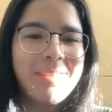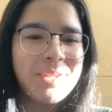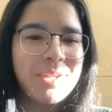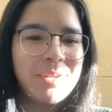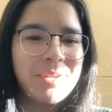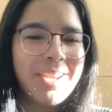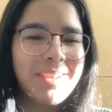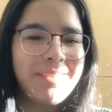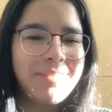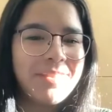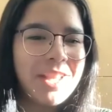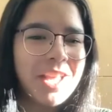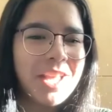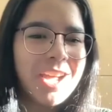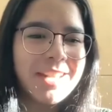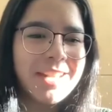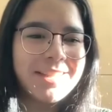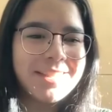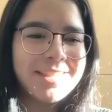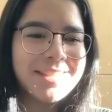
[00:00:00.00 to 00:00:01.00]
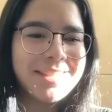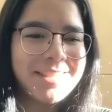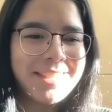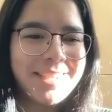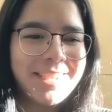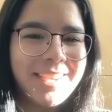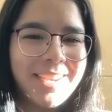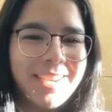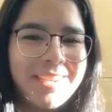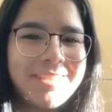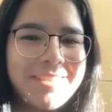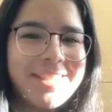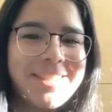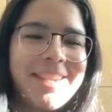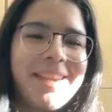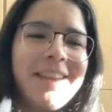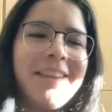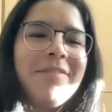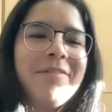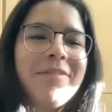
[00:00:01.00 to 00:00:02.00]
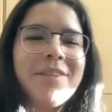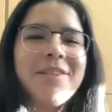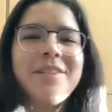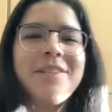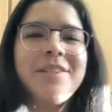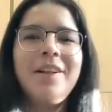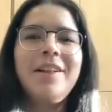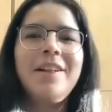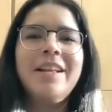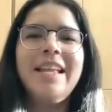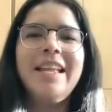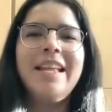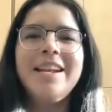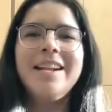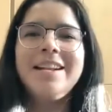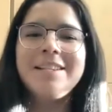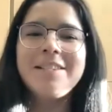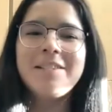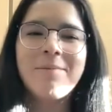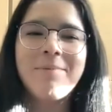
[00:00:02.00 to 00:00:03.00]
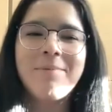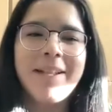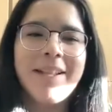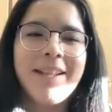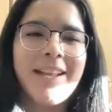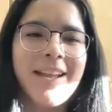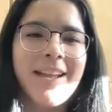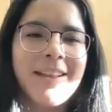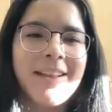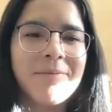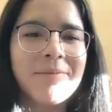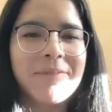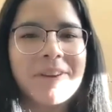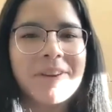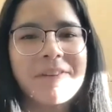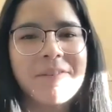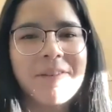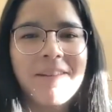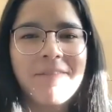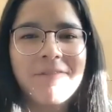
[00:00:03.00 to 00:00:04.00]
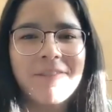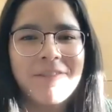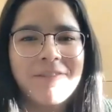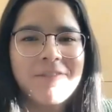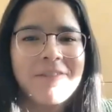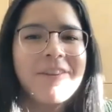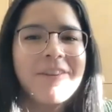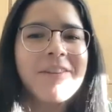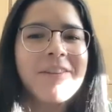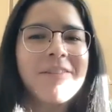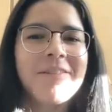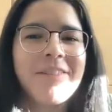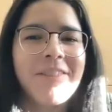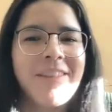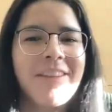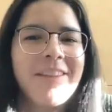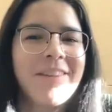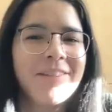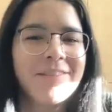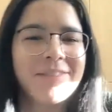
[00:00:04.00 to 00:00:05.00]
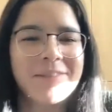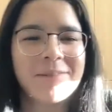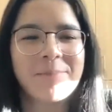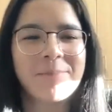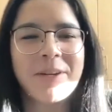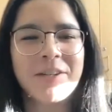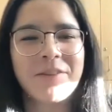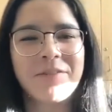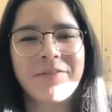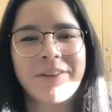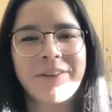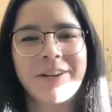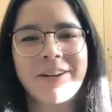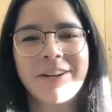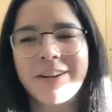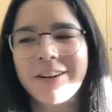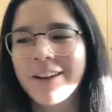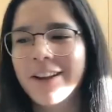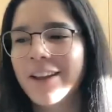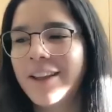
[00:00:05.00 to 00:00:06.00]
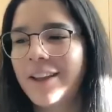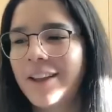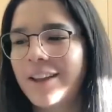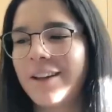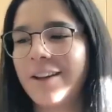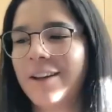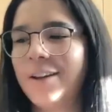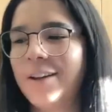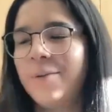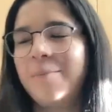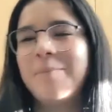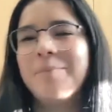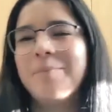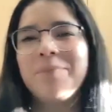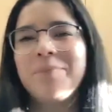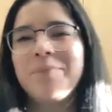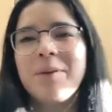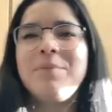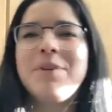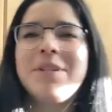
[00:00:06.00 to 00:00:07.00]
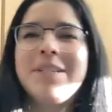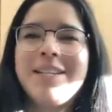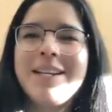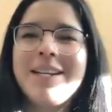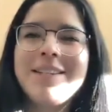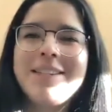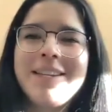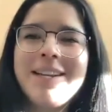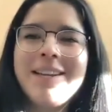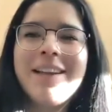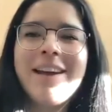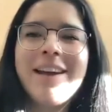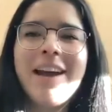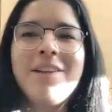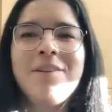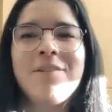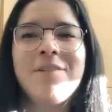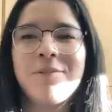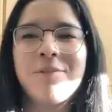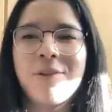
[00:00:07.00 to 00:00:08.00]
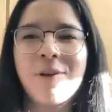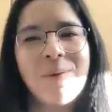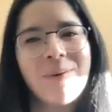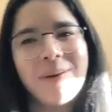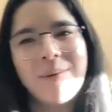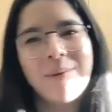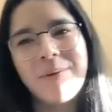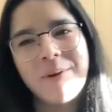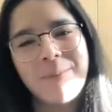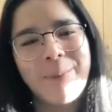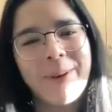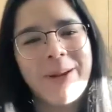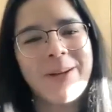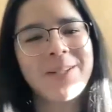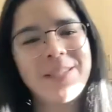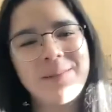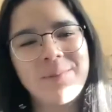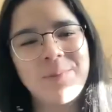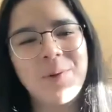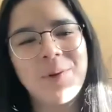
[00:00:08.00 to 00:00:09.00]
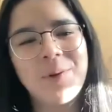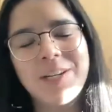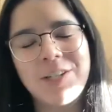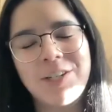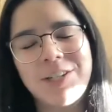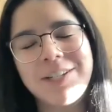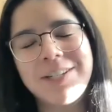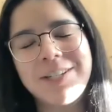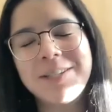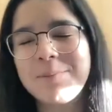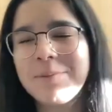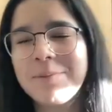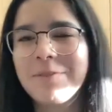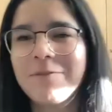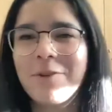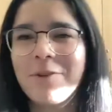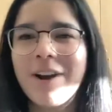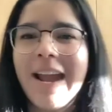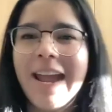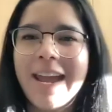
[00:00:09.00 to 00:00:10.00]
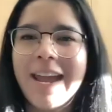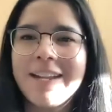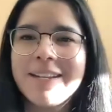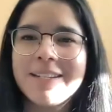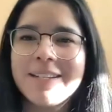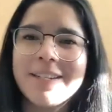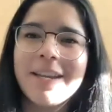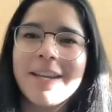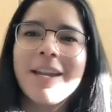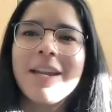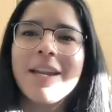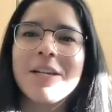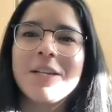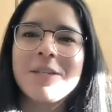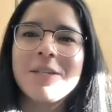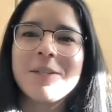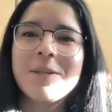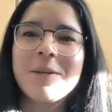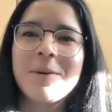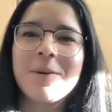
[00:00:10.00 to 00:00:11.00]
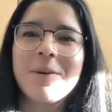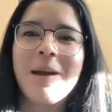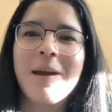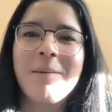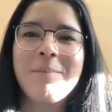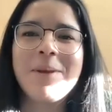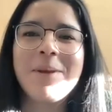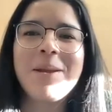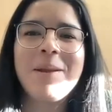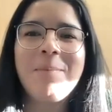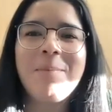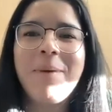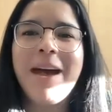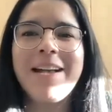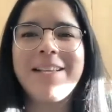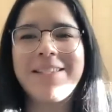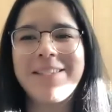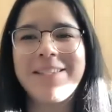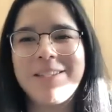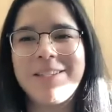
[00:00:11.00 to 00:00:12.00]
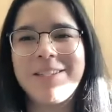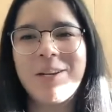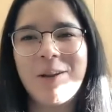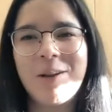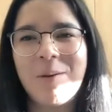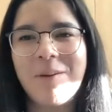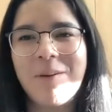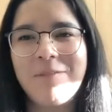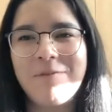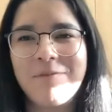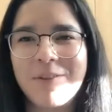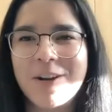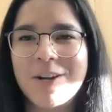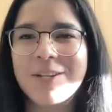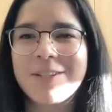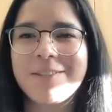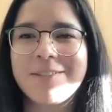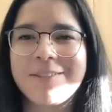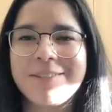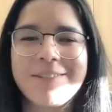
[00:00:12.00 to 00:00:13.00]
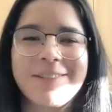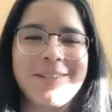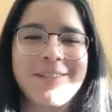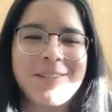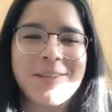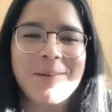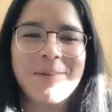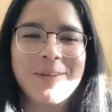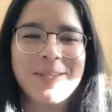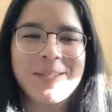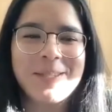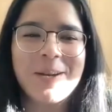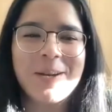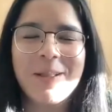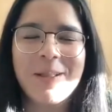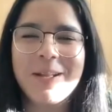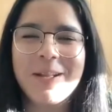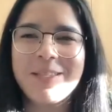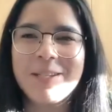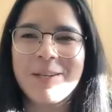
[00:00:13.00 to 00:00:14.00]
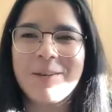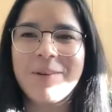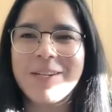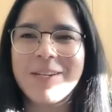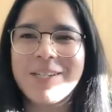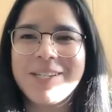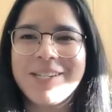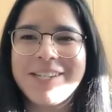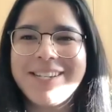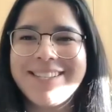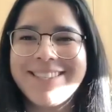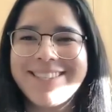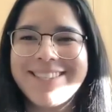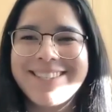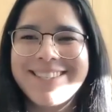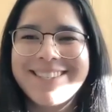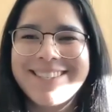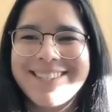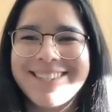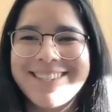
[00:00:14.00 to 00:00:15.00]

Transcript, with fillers: sure we have lots. I would say, first of all, Kinenasko we're grateful for you. Thank you so much for um, presenting. I know Noah prepared some questions beforehand, so I'm going to pass it to Noah first. He's always got lots of questions.